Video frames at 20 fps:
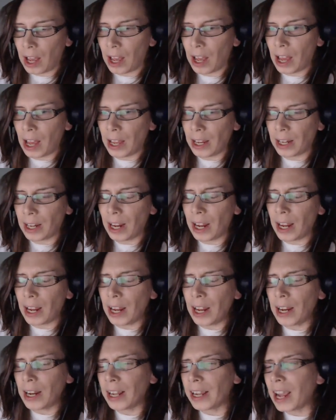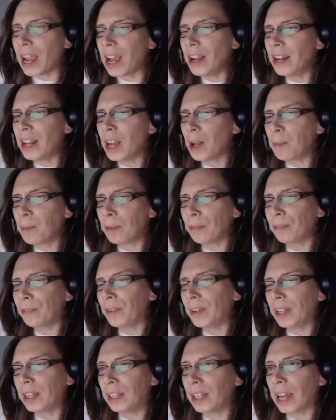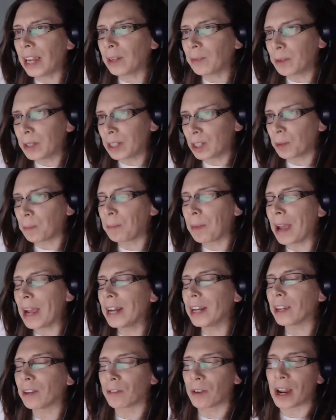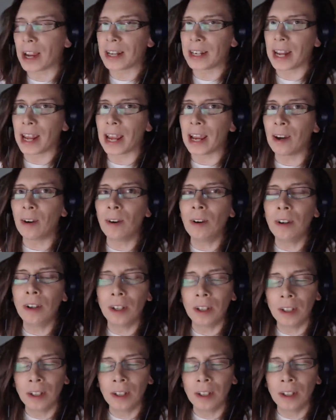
And I can't help but feel like we should panic right now.